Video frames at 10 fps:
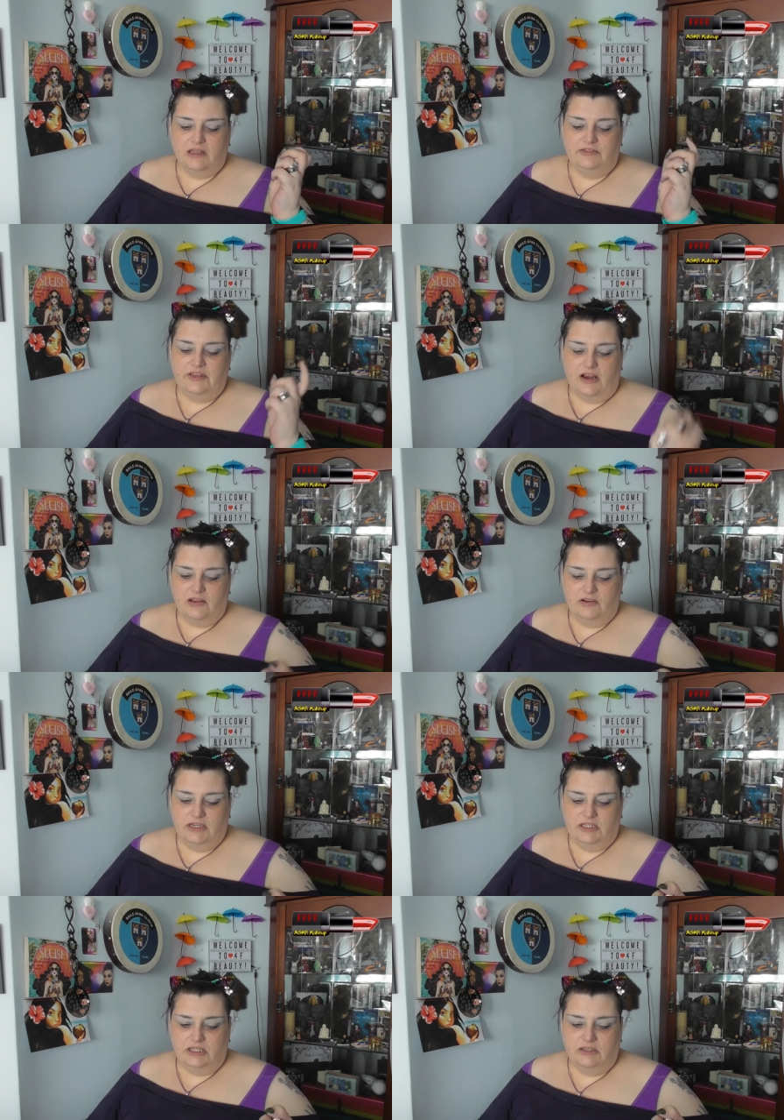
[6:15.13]
Then I got
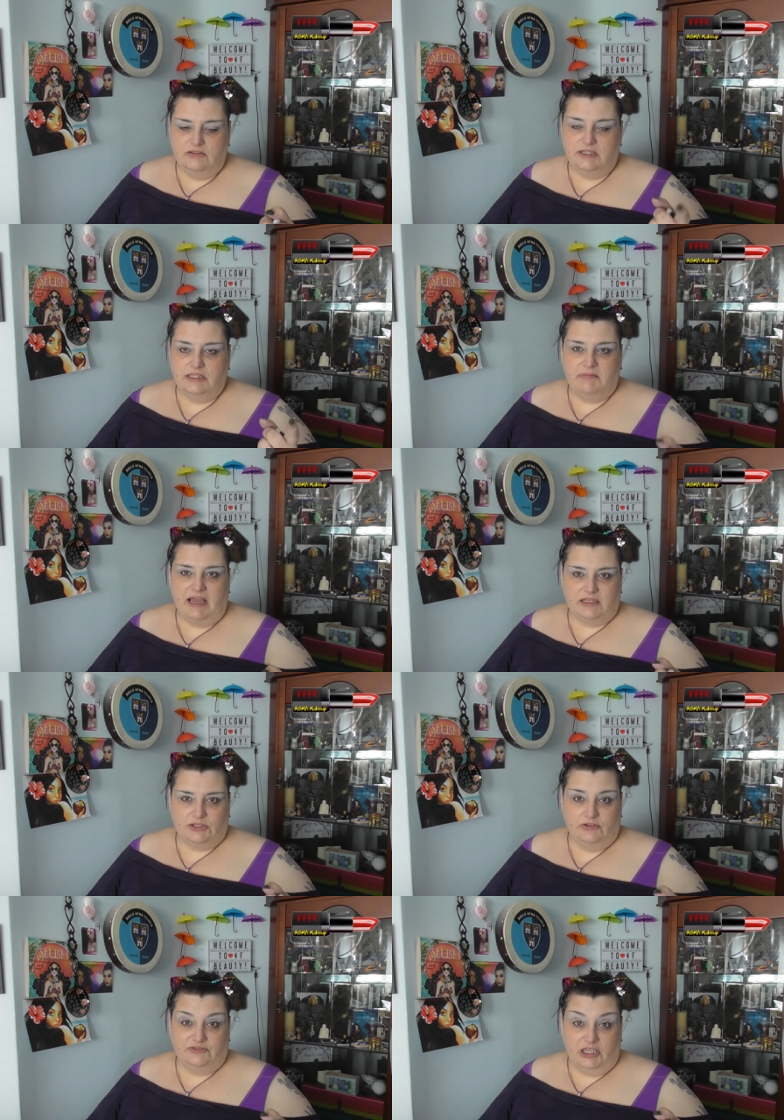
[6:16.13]
into using the M A C
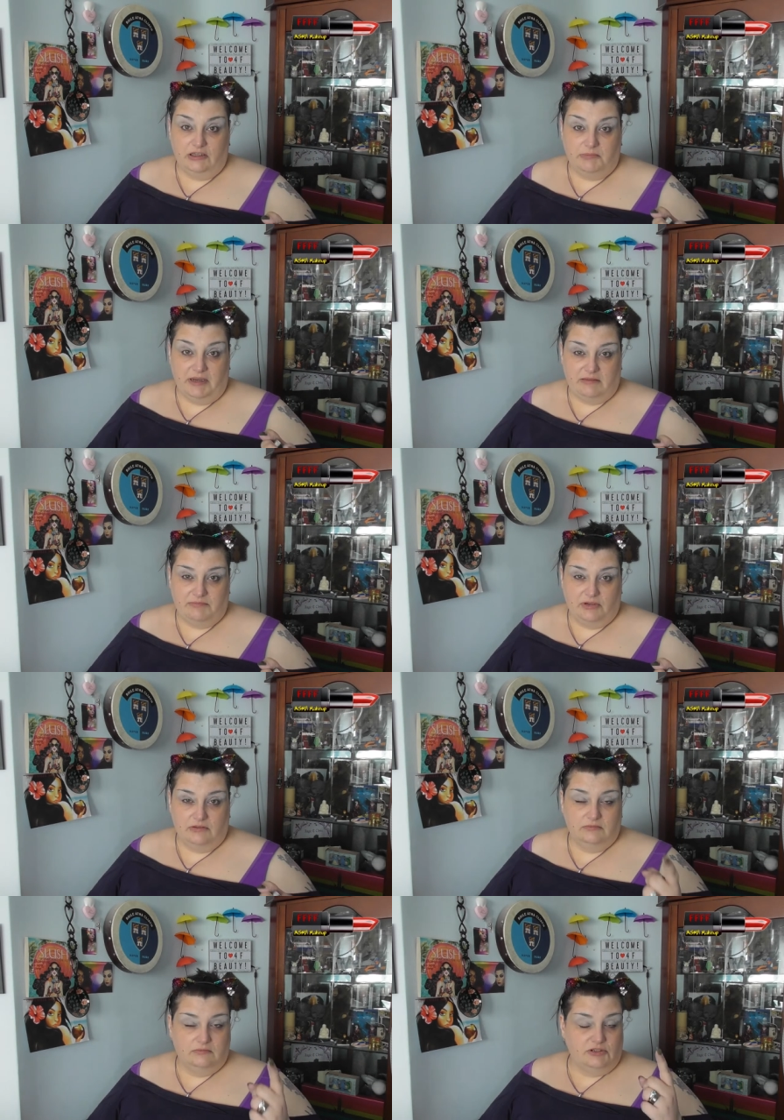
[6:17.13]
Soft Ochre paint pot,
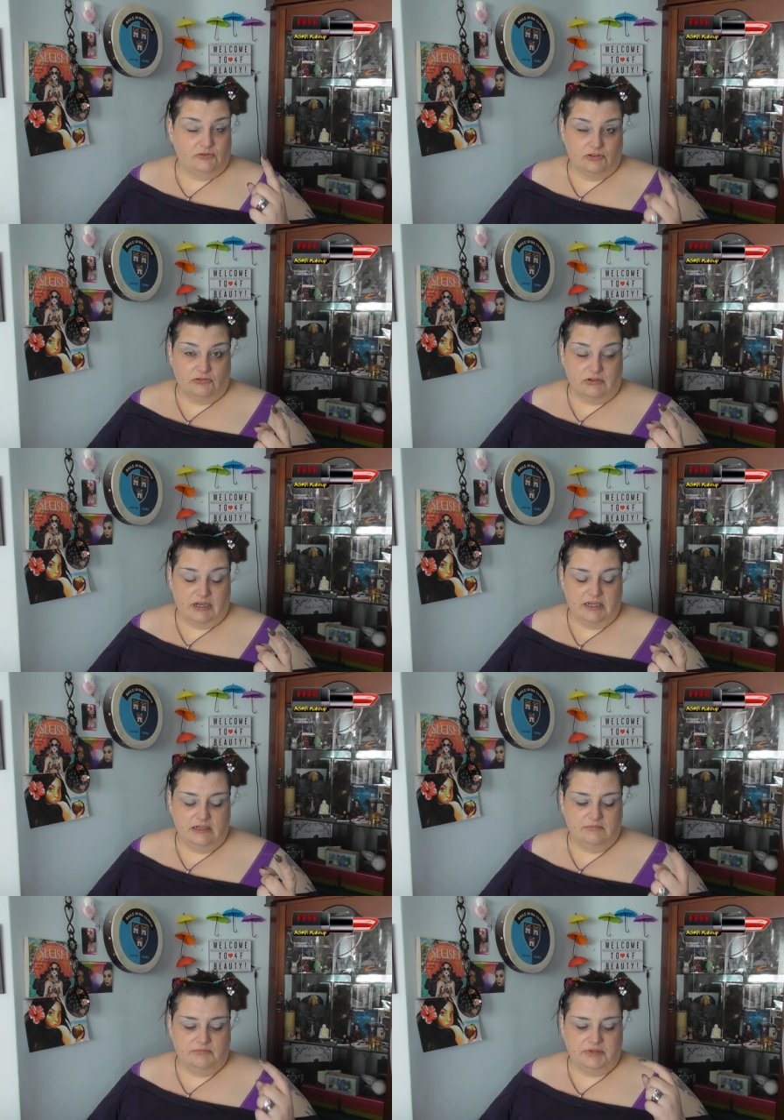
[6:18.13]
which was great,
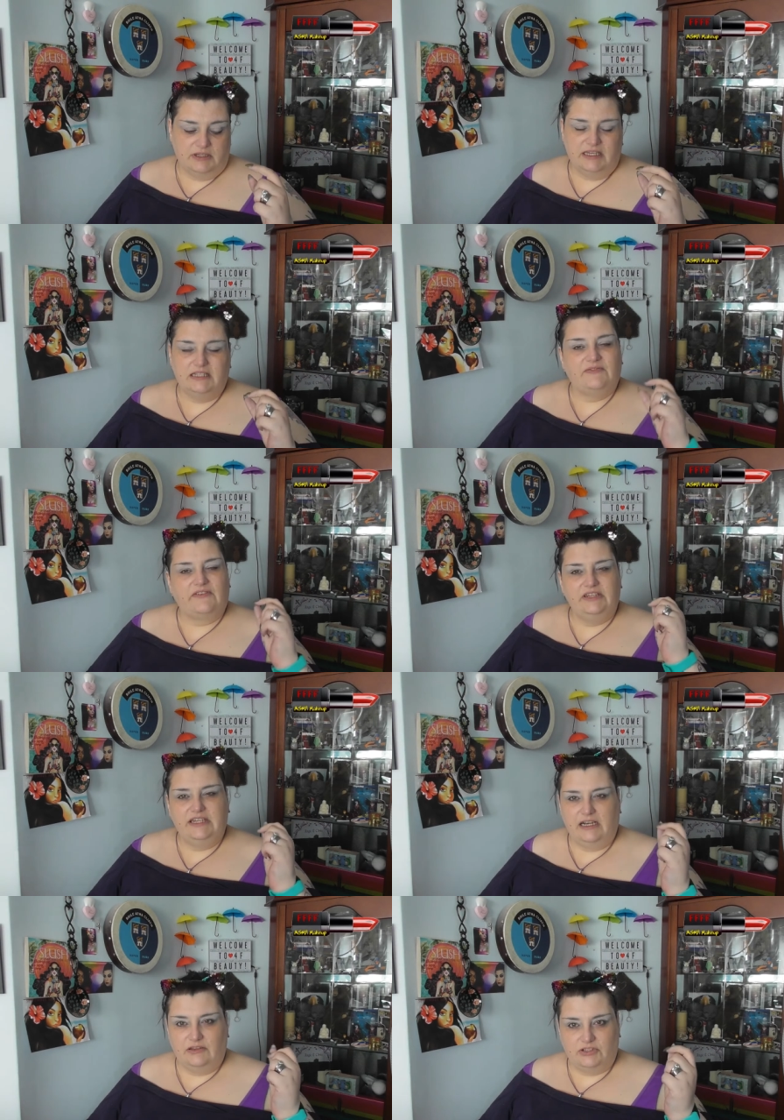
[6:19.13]
but it's very
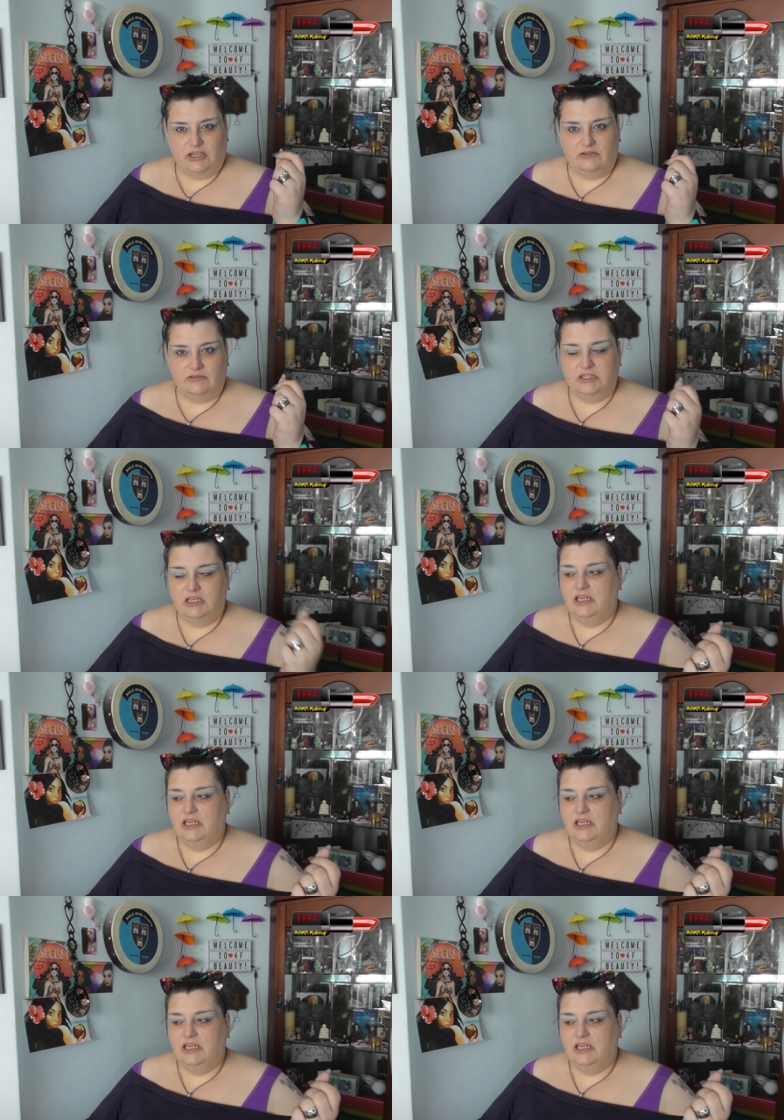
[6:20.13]
yellow toned.